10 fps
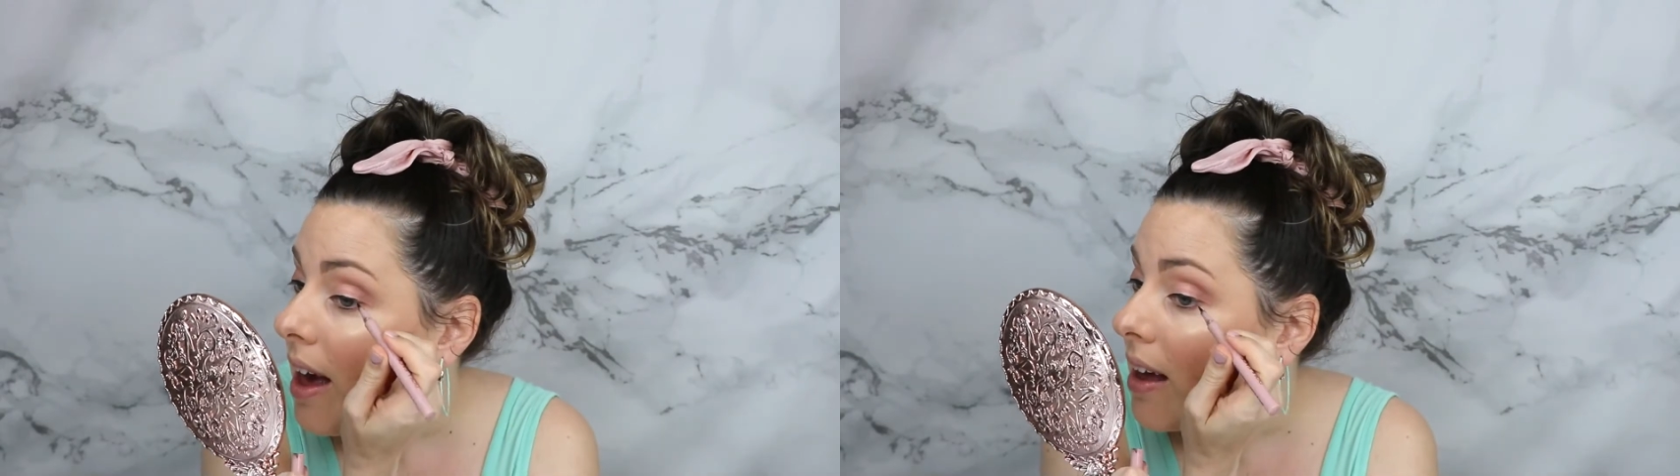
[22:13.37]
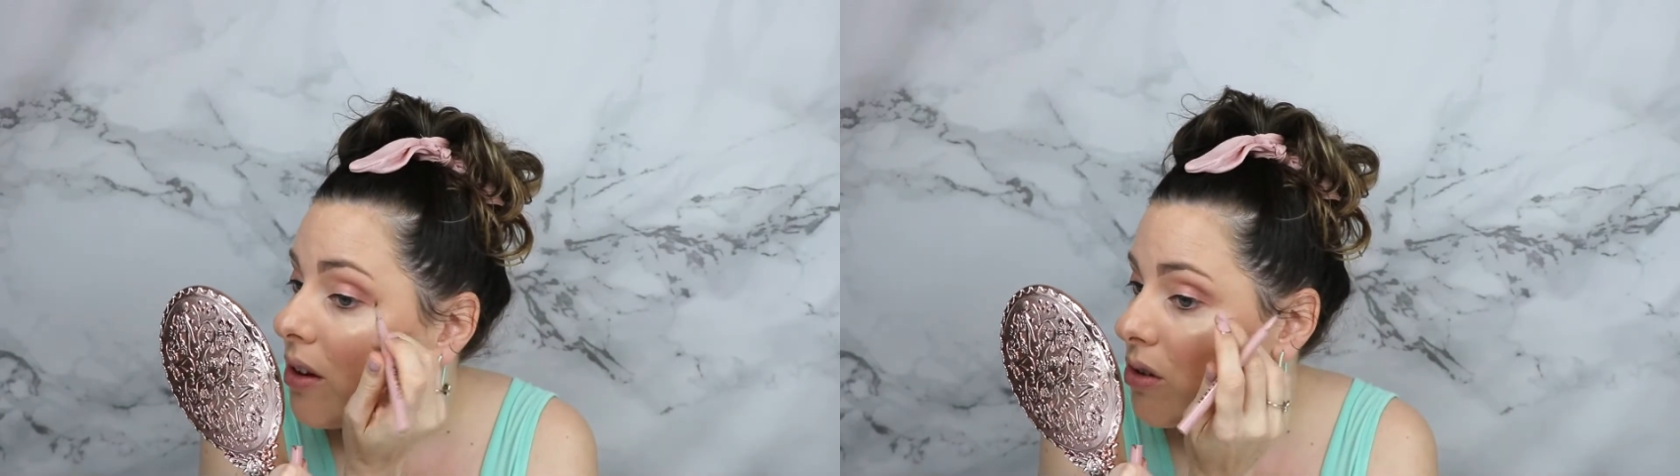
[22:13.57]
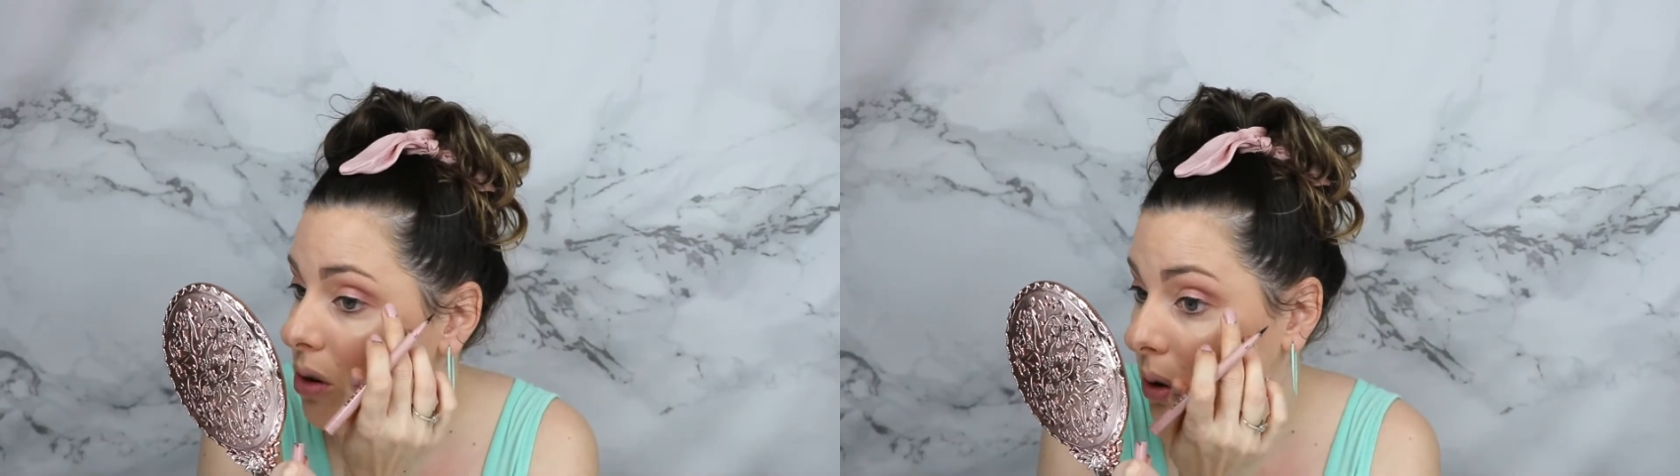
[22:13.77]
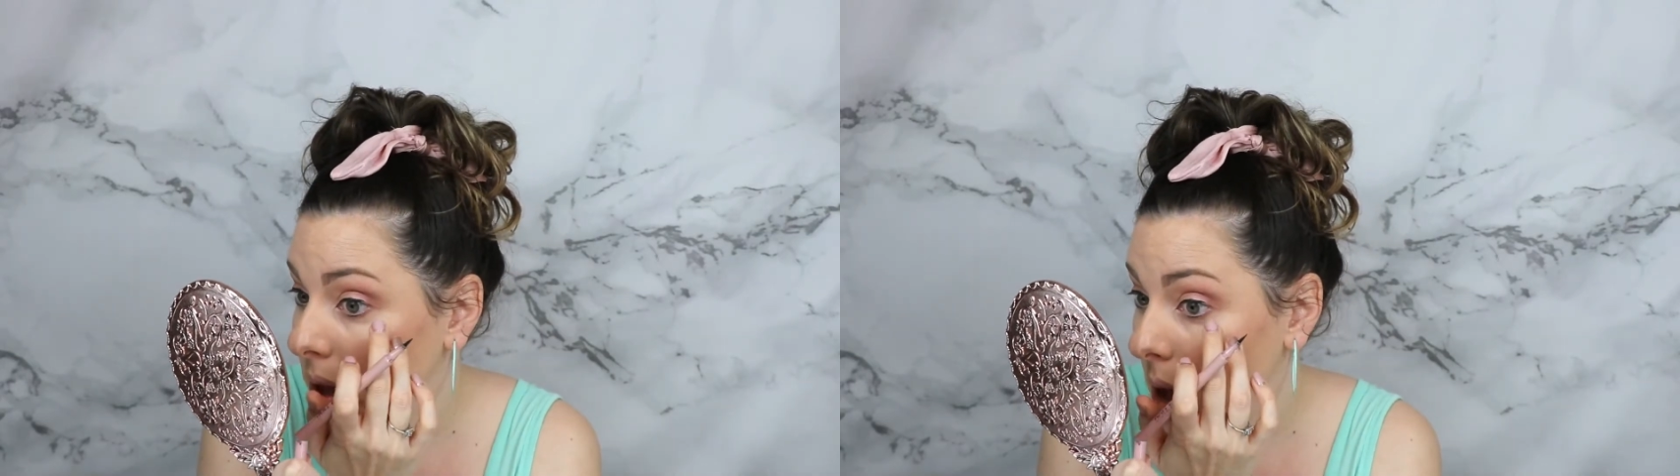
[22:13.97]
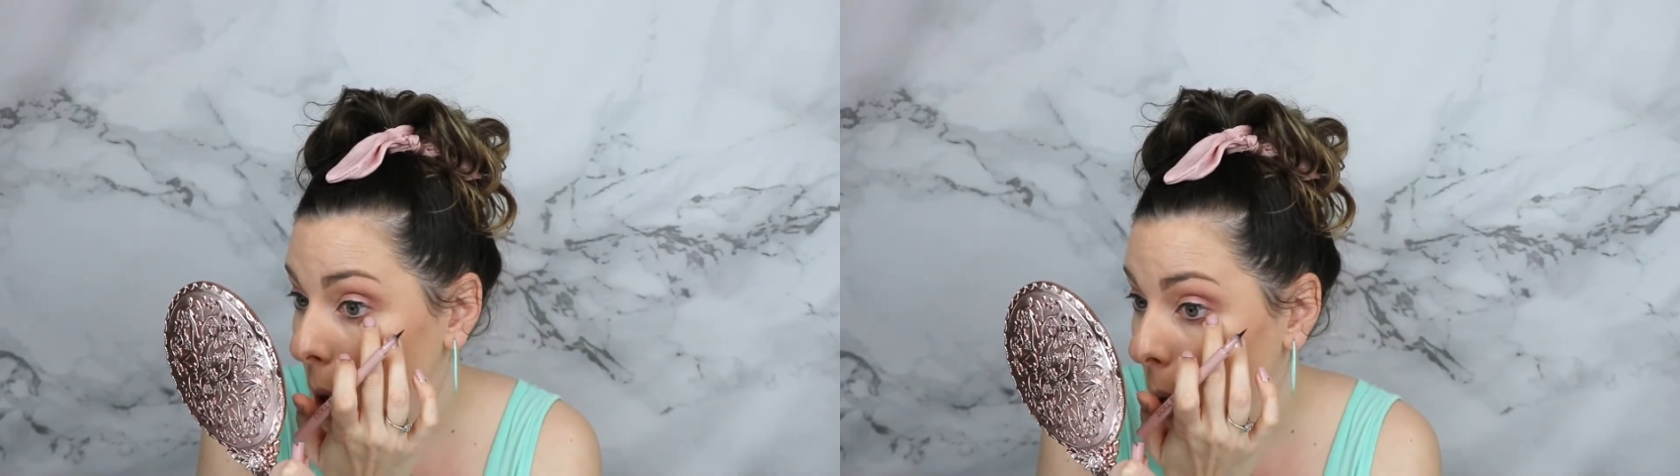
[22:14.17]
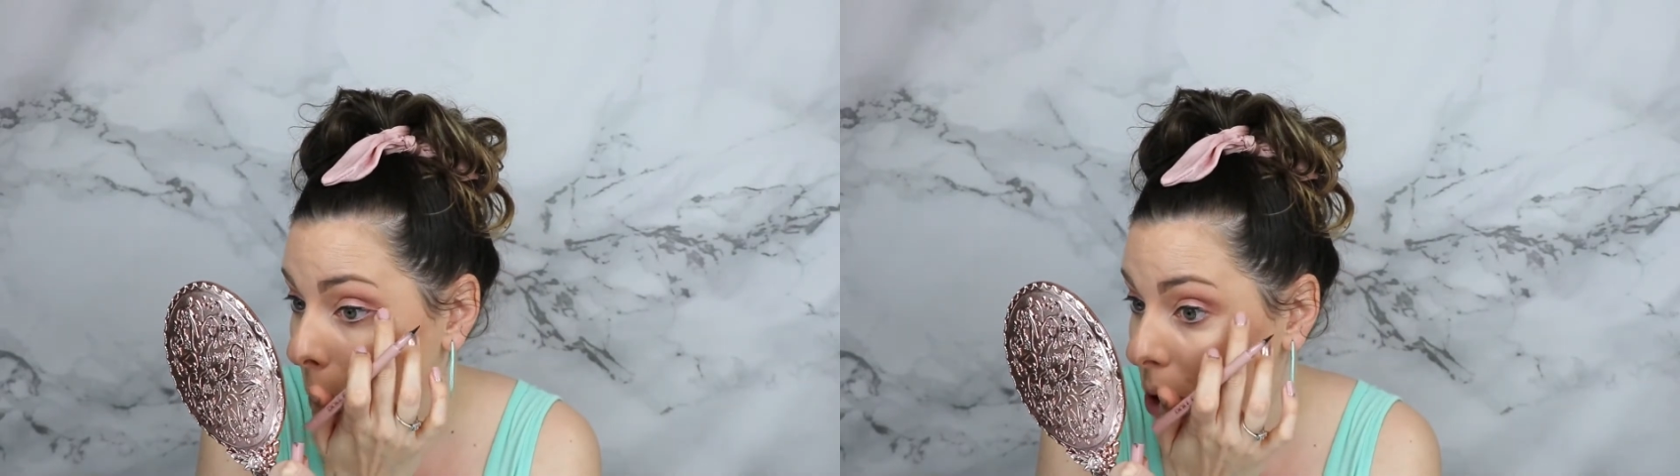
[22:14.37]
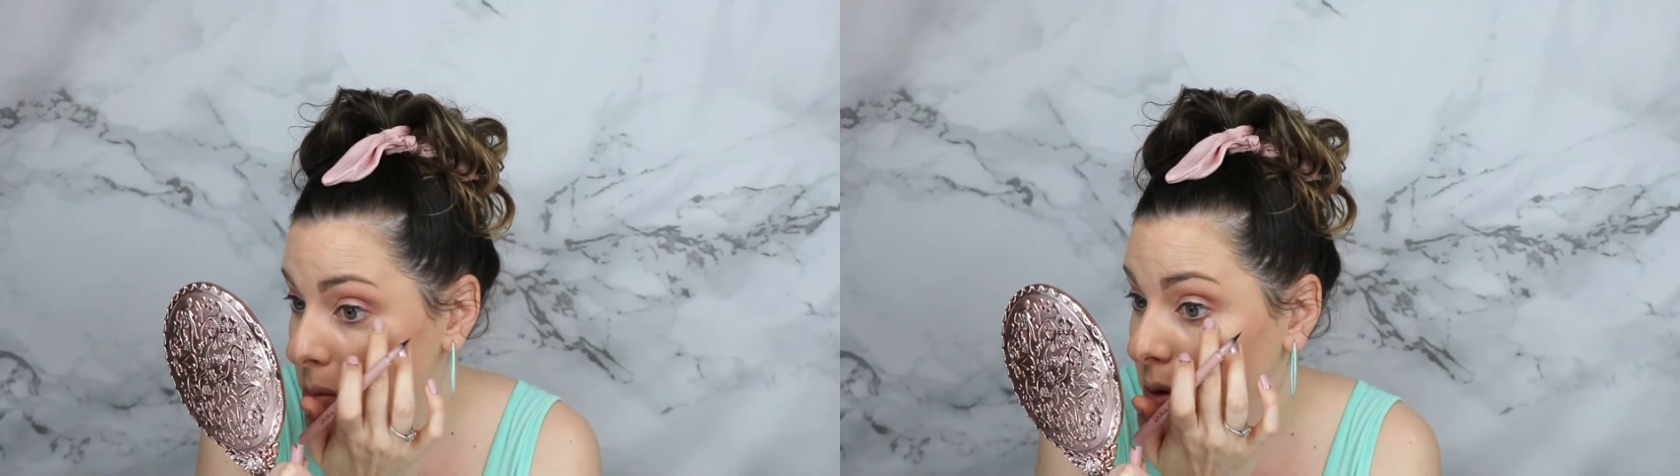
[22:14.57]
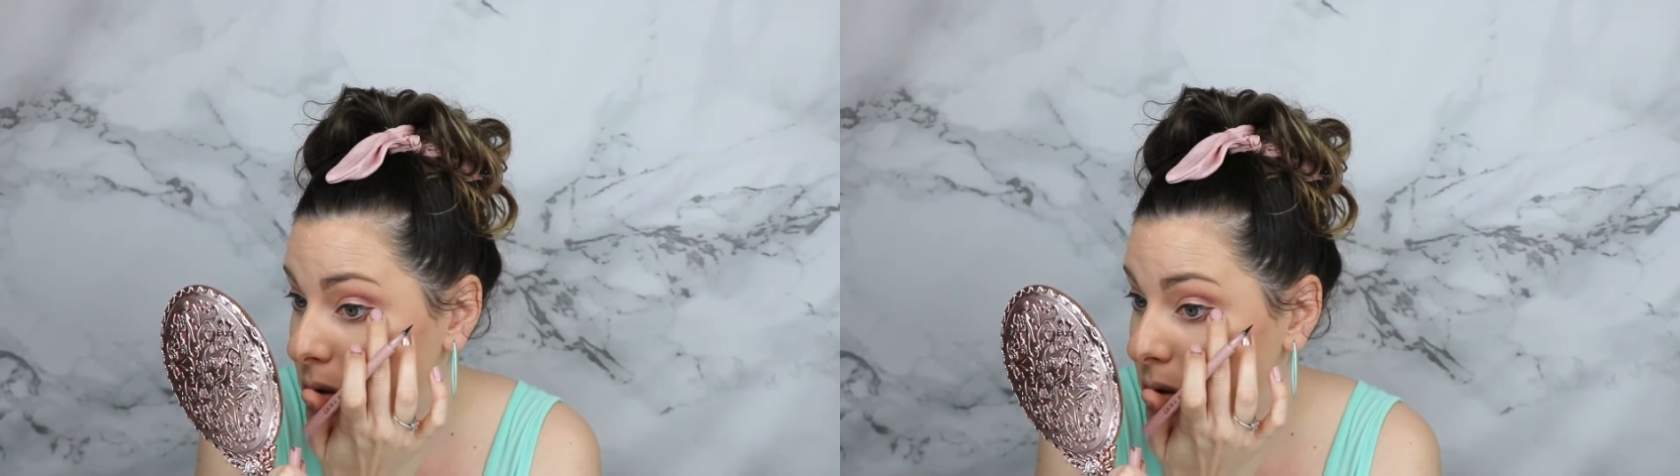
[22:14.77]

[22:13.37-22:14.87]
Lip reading: And they're certainly, you know, hormone